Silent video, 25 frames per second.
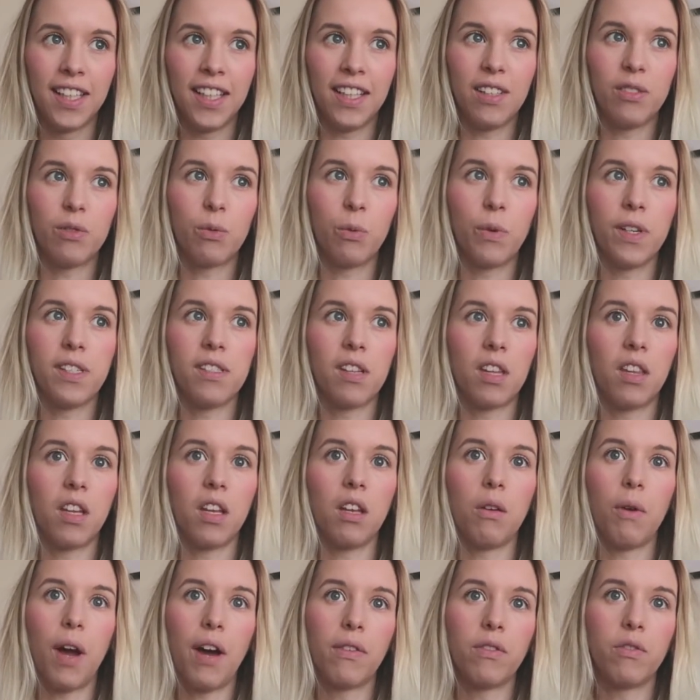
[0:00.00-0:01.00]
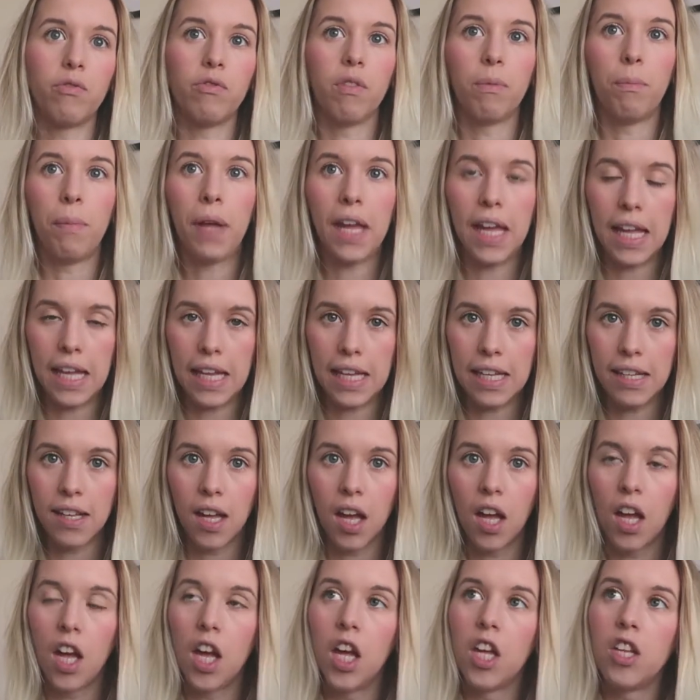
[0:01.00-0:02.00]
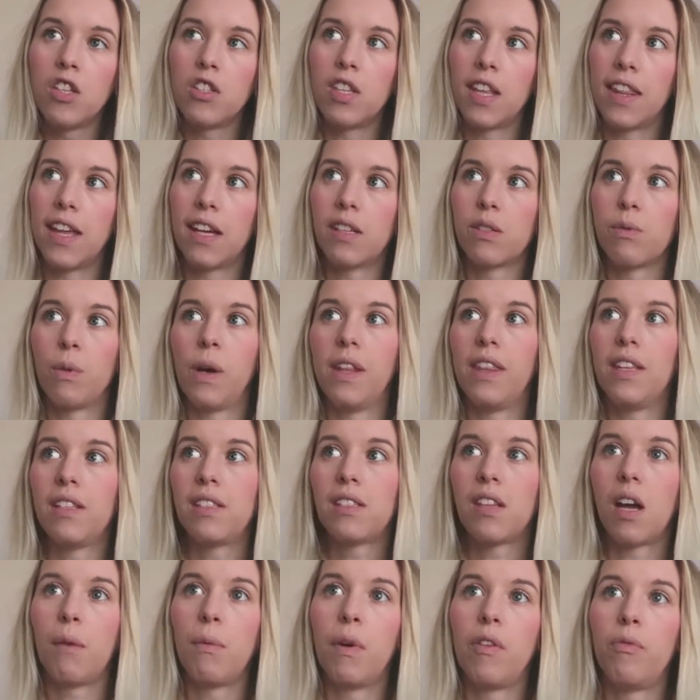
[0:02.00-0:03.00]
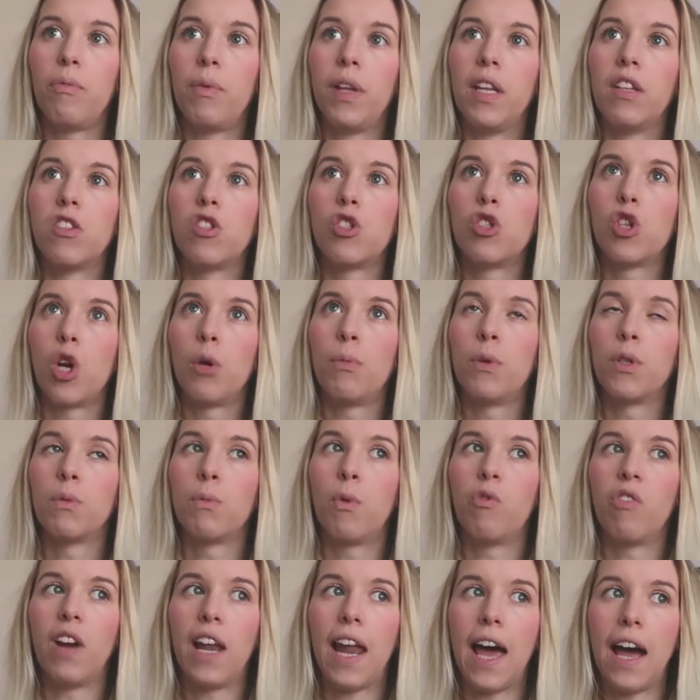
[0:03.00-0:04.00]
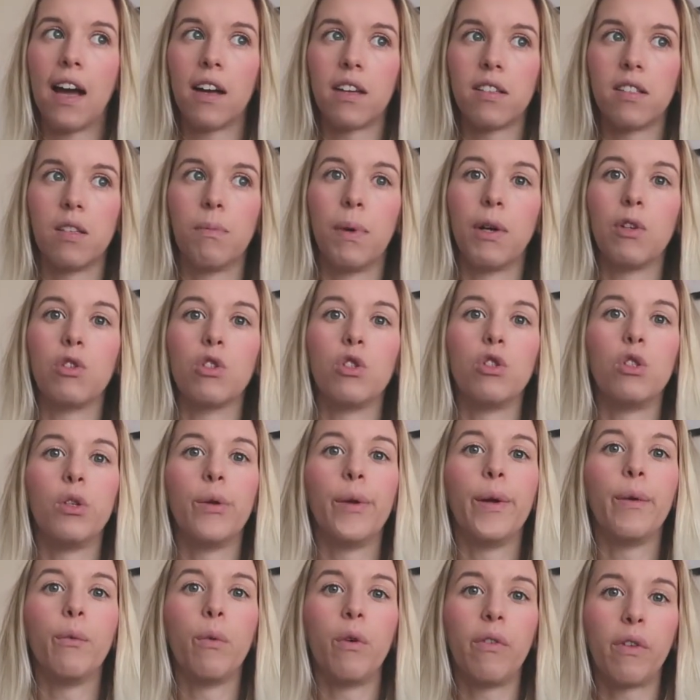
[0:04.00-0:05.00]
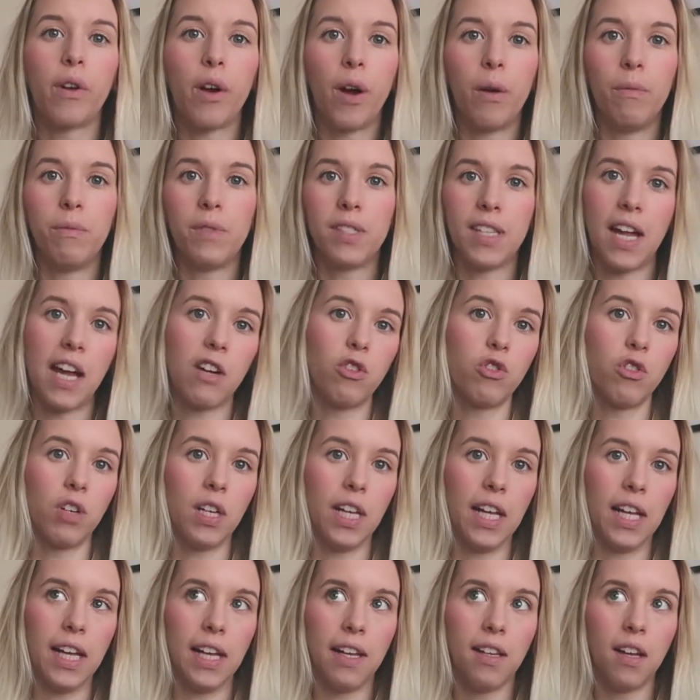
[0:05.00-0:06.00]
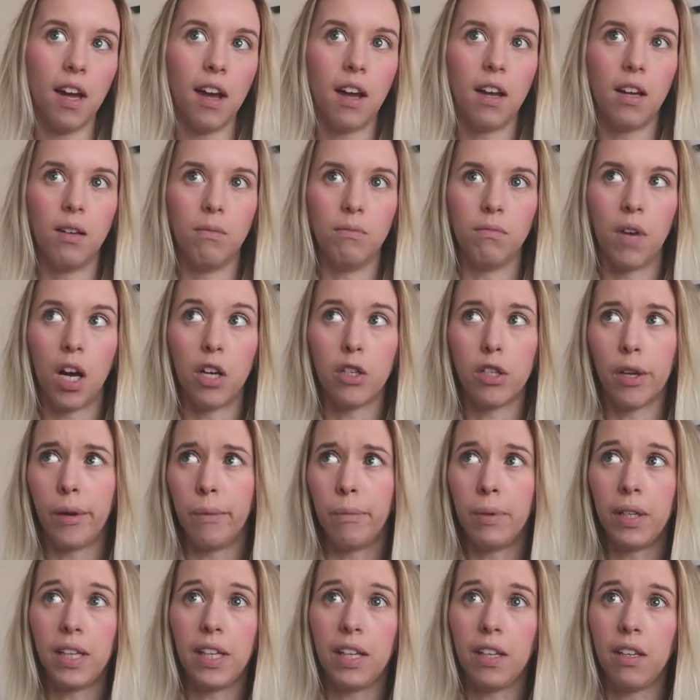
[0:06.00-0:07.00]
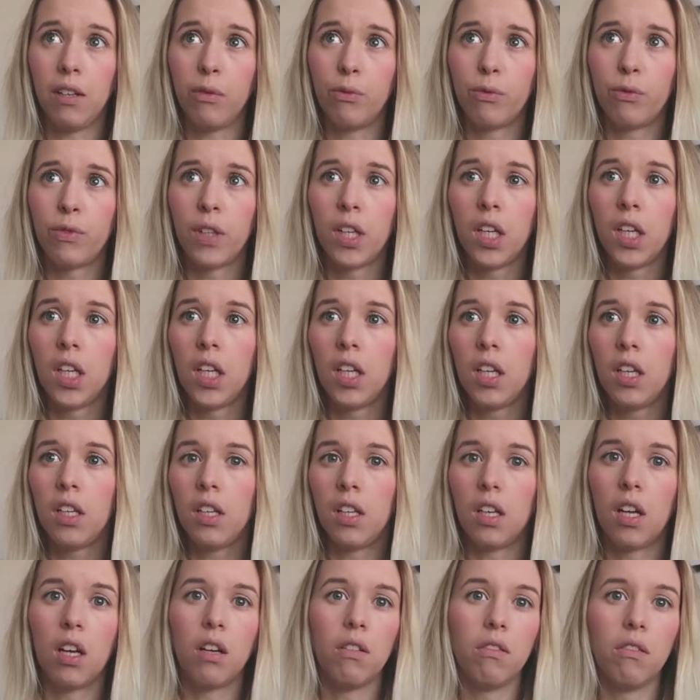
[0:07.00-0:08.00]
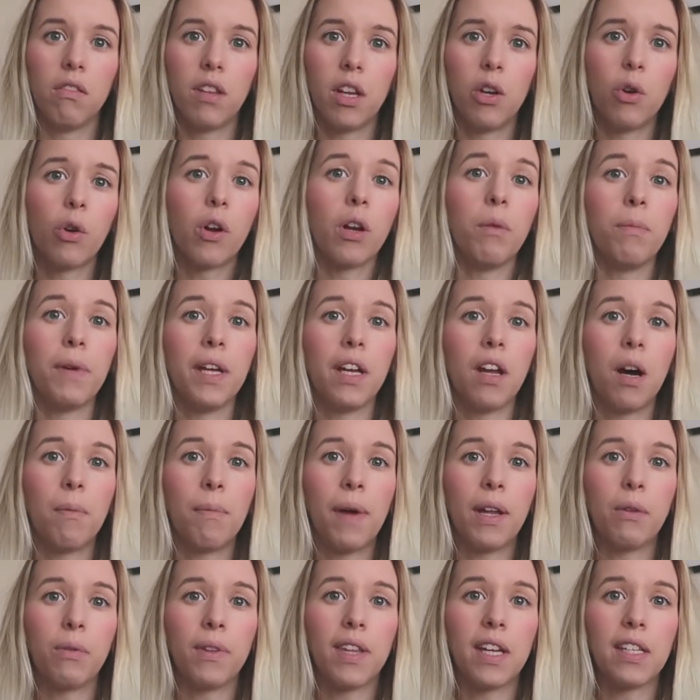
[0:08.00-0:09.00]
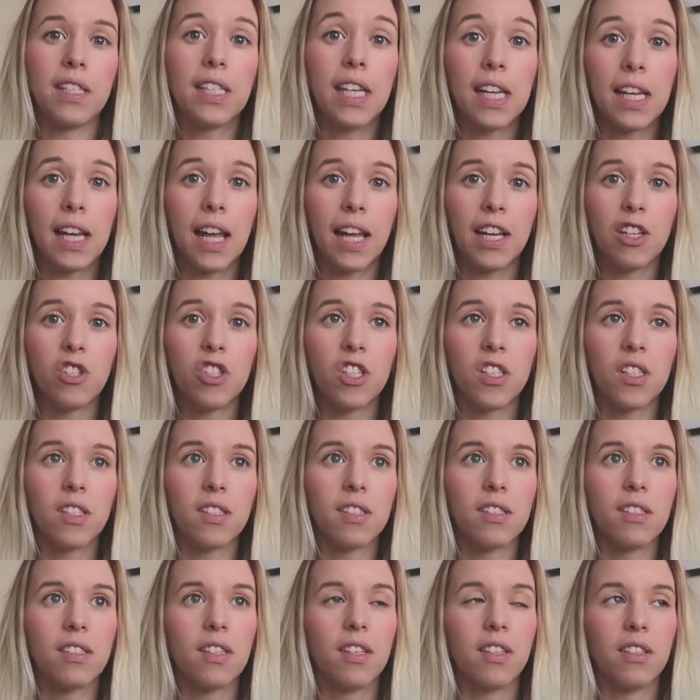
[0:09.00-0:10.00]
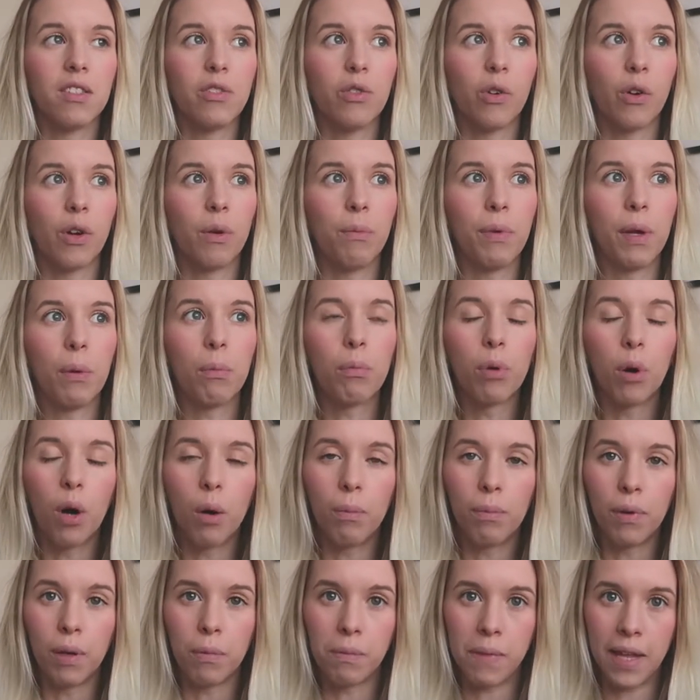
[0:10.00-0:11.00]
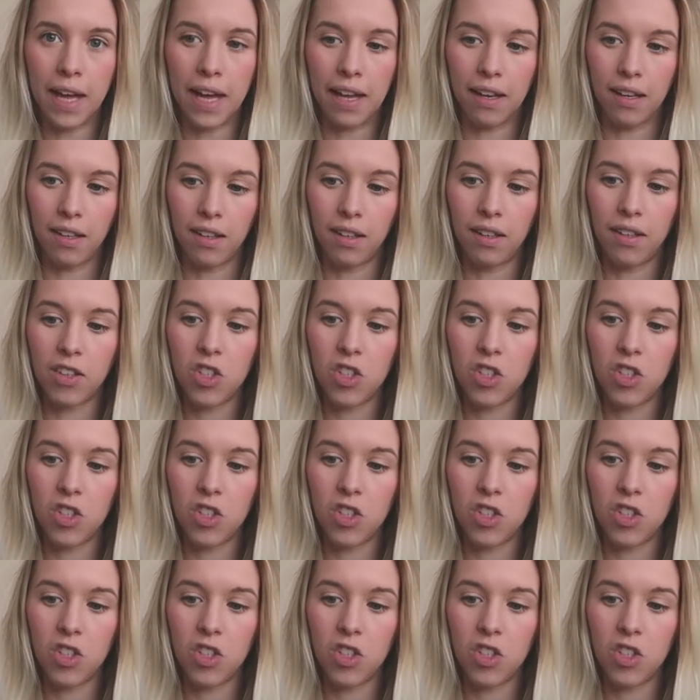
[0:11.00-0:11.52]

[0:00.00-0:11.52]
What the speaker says: It's always something you have to repeat. So that's why this time I've been so much more relaxed about just doing what comes naturally. I don't believe, they're not going to be in our bed when they're teenagers. It's not going to be a problem then.